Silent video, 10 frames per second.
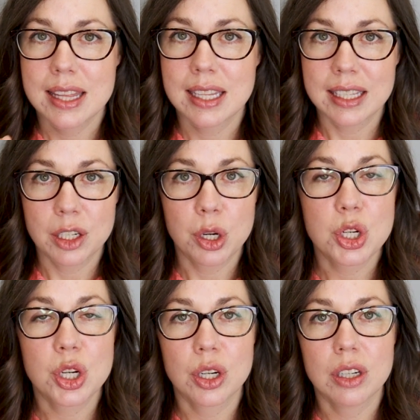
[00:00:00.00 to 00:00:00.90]
the
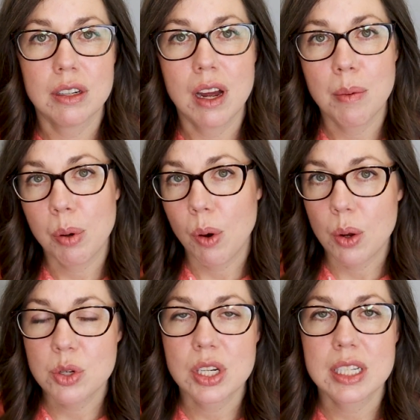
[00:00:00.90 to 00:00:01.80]
literature
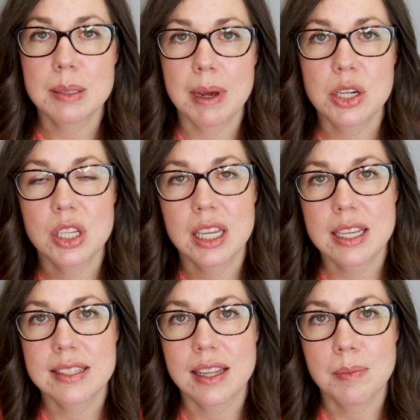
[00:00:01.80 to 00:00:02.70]
approach, especially in
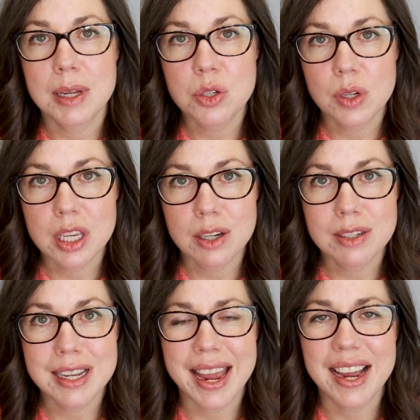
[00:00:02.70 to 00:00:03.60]
these elementary
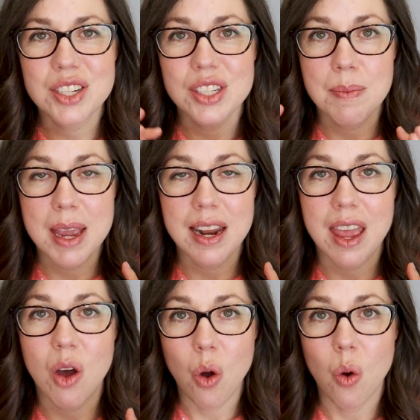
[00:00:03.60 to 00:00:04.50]
years. I actually made a
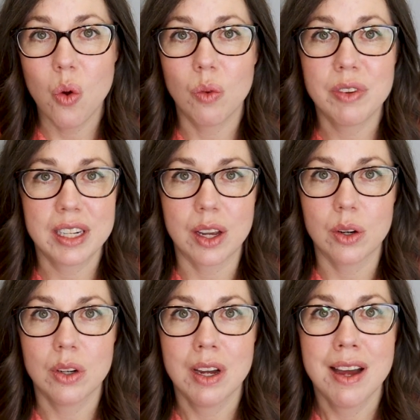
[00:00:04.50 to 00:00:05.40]
whole
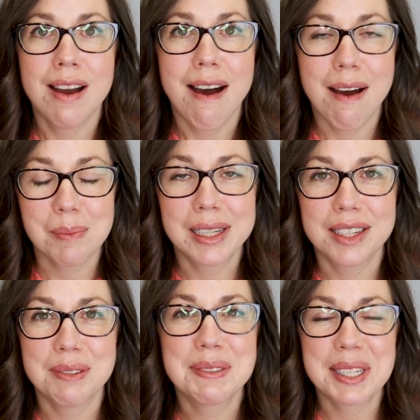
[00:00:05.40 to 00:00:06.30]
video on my
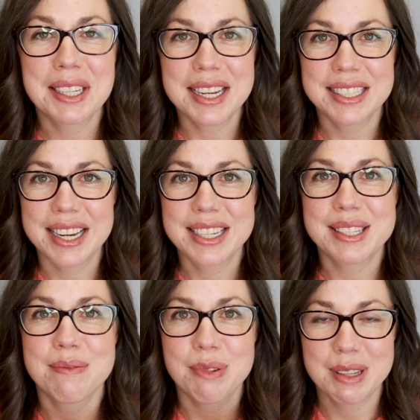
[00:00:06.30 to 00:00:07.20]
love of Sonlight
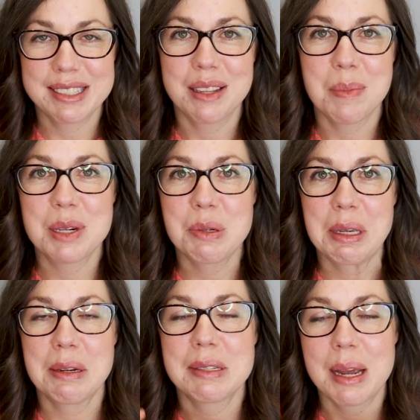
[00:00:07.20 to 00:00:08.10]
Science for these elementary
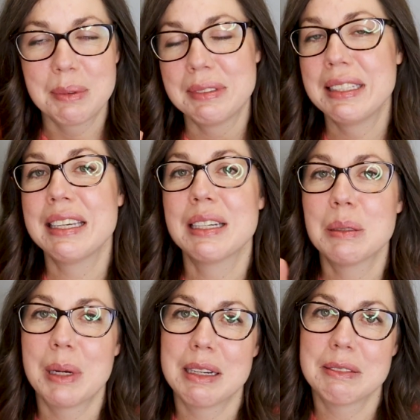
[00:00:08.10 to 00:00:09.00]
years. I will link it
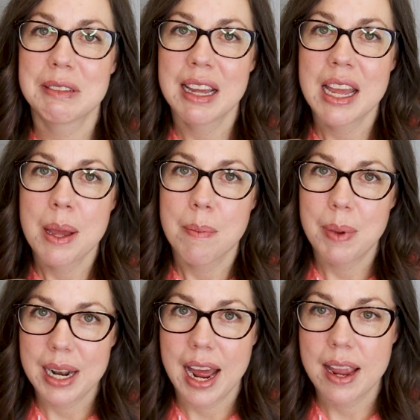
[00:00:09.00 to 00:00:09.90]
above,
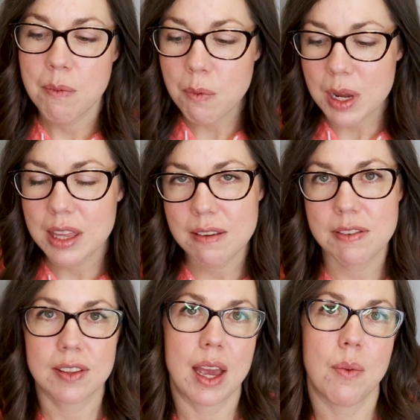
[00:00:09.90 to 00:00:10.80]
but I really
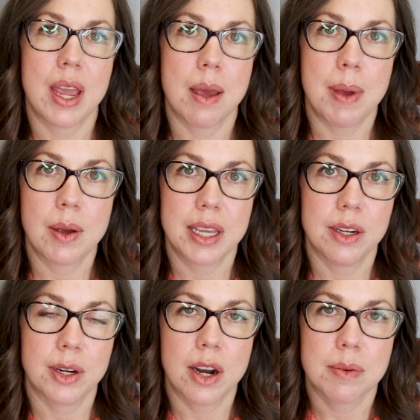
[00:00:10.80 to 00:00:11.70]
feel that way about
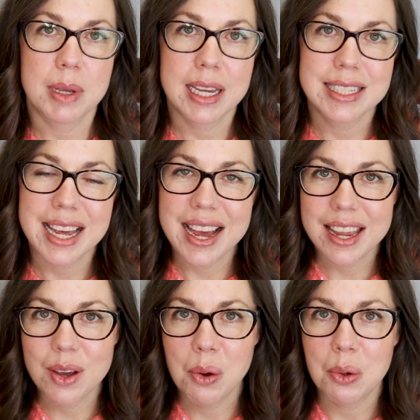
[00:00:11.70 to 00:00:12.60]
kindergarten because
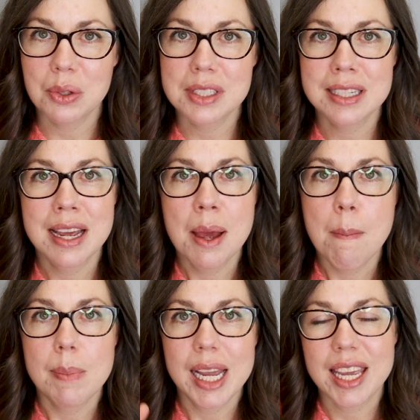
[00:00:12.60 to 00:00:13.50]
I hold
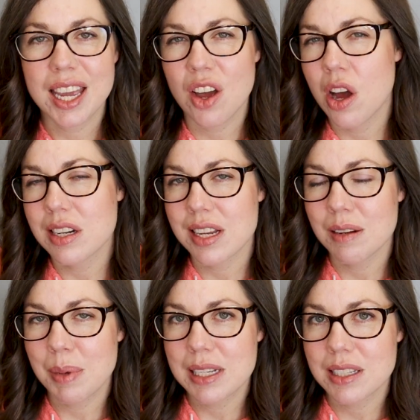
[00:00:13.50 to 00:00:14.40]
my
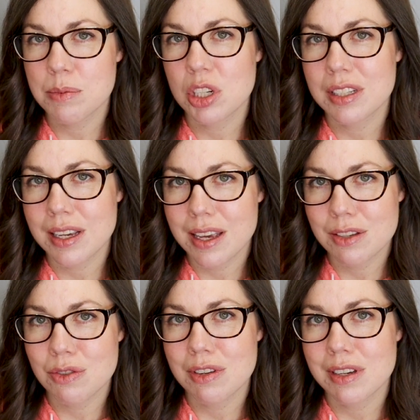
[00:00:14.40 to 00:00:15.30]
content-based subjects like
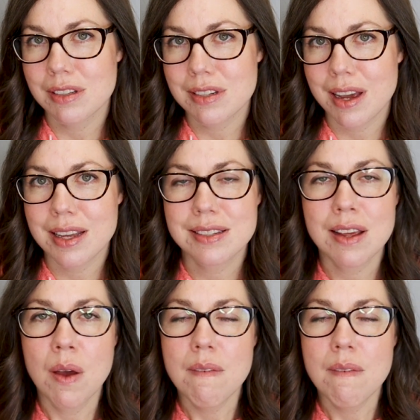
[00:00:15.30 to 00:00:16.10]
history and science